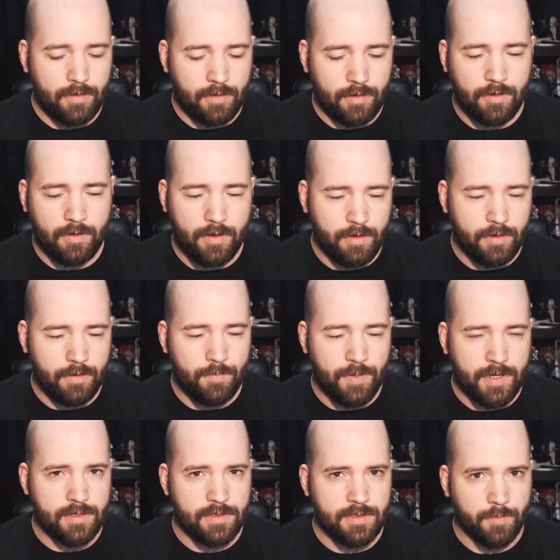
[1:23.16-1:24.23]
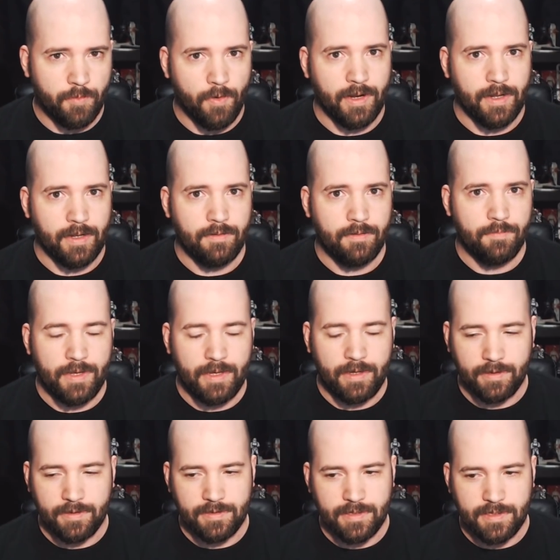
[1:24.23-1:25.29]
you're going to be disappointed,
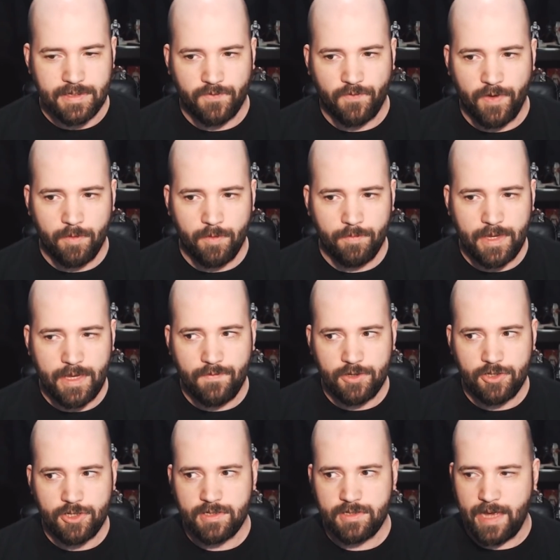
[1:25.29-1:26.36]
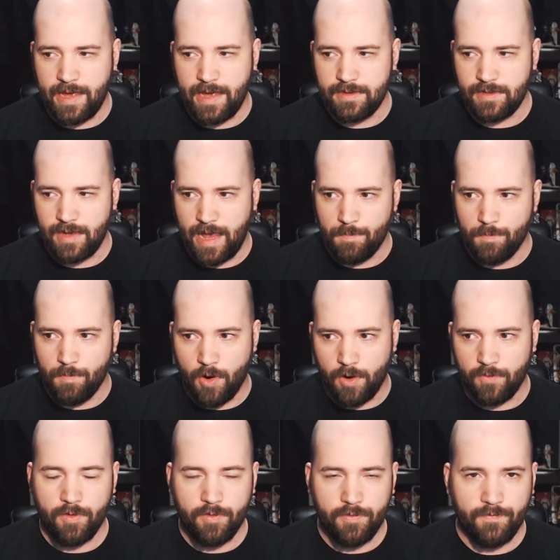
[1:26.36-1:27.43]
because this film, even just as a
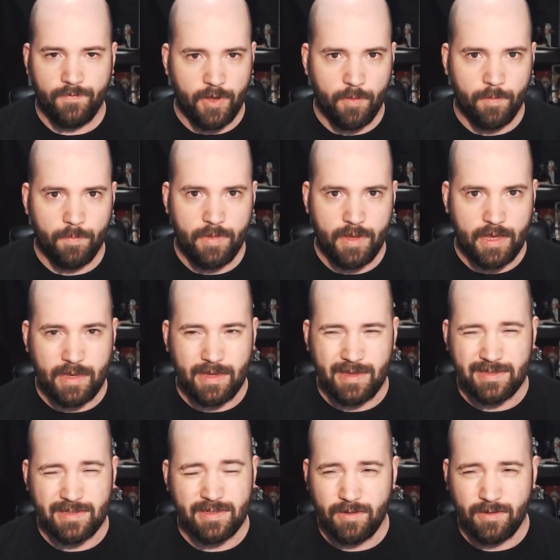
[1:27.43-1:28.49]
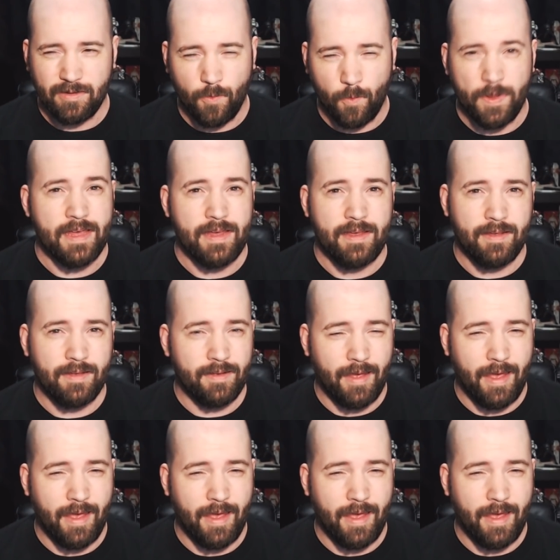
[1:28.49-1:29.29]
Marvel film, is weak.